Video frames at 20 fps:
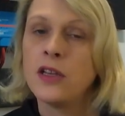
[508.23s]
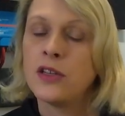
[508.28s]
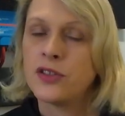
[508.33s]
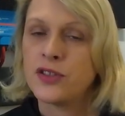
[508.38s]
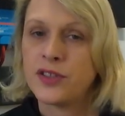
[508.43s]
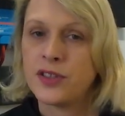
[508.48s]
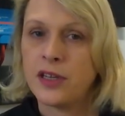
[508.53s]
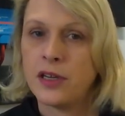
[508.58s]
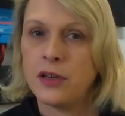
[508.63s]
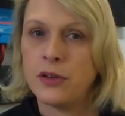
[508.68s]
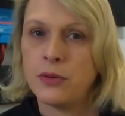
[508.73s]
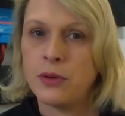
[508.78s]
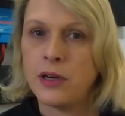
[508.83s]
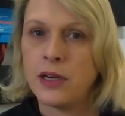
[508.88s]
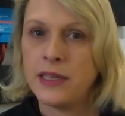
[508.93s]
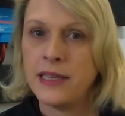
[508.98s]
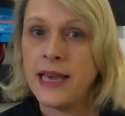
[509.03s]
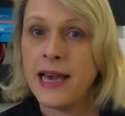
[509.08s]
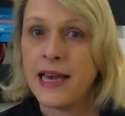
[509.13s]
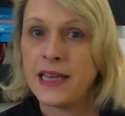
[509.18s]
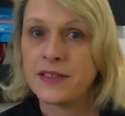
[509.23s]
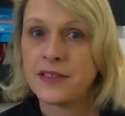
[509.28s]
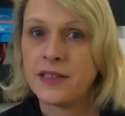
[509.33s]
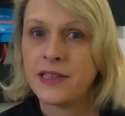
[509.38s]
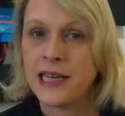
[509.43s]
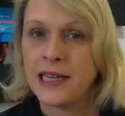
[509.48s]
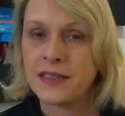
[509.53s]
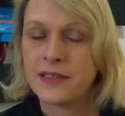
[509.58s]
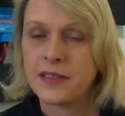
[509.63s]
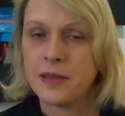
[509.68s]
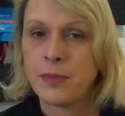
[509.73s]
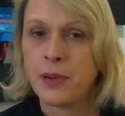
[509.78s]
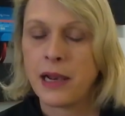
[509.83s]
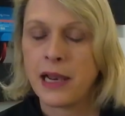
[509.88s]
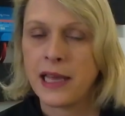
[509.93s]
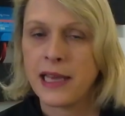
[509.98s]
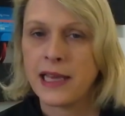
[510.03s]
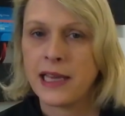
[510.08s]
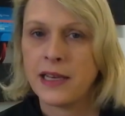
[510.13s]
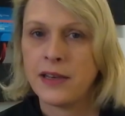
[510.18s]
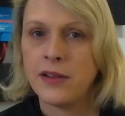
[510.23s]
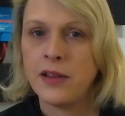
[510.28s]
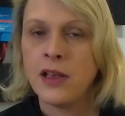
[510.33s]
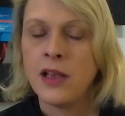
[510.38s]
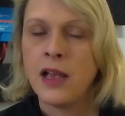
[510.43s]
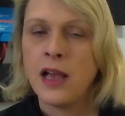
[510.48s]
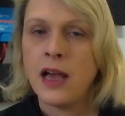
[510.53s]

So uh, yeah, so that's the plan.